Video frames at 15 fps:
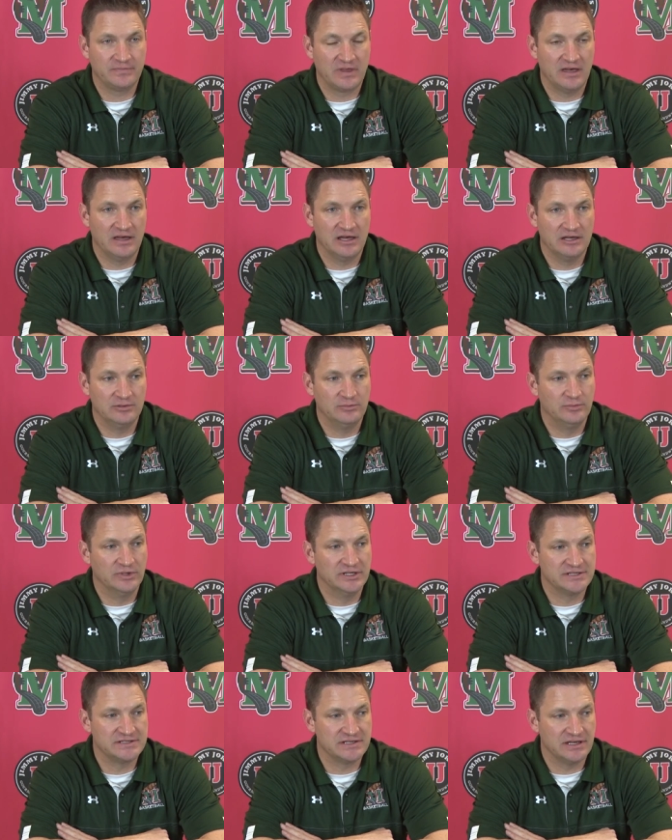Um,
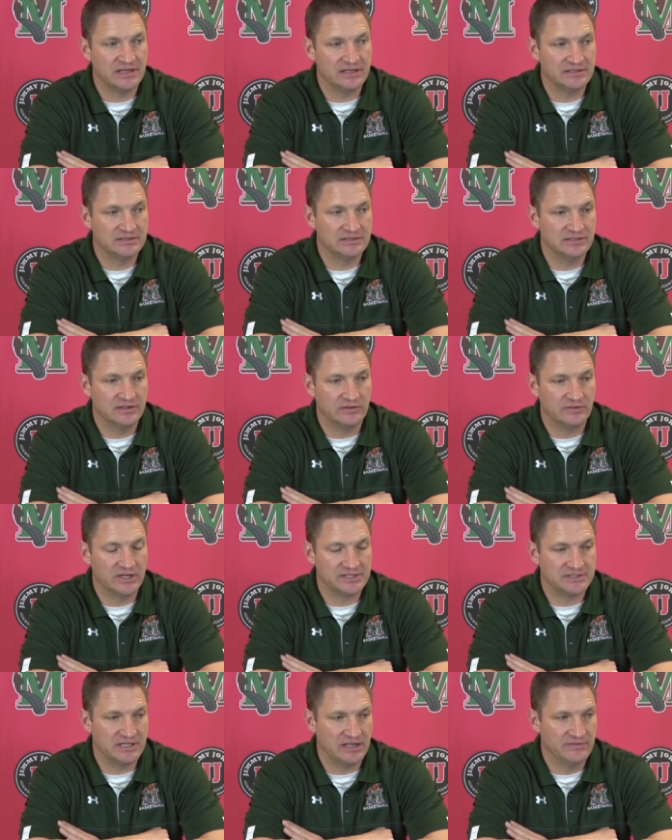but uh, you know,
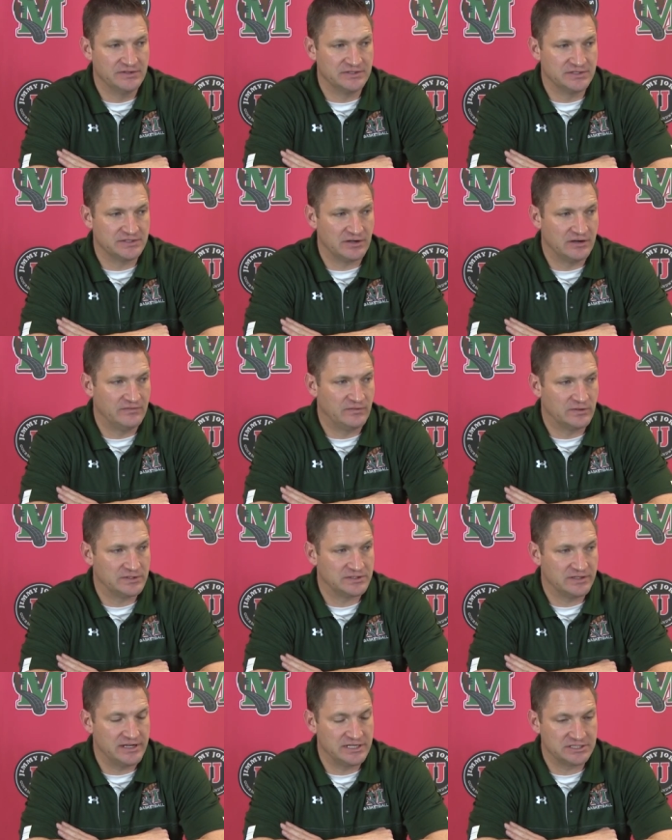Russ Davis started for
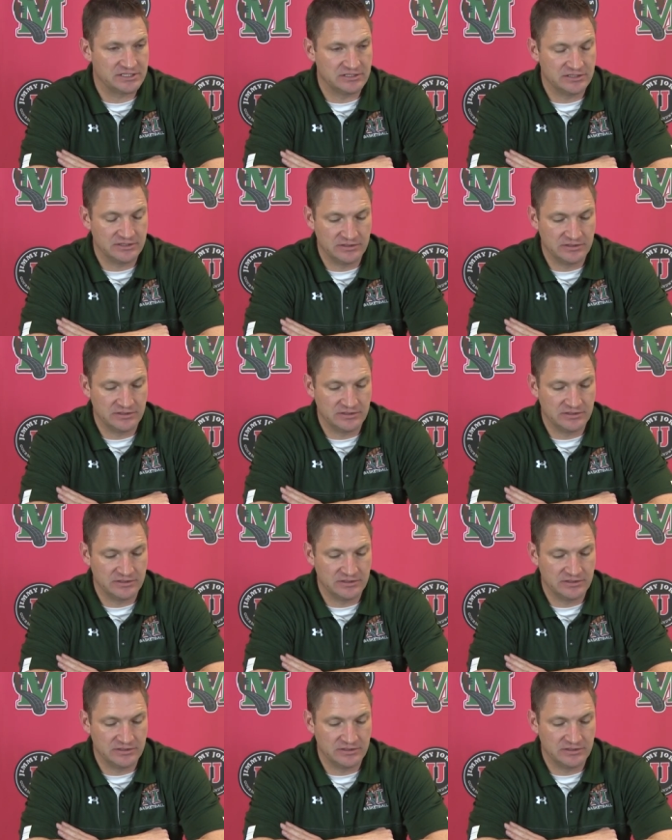us last year,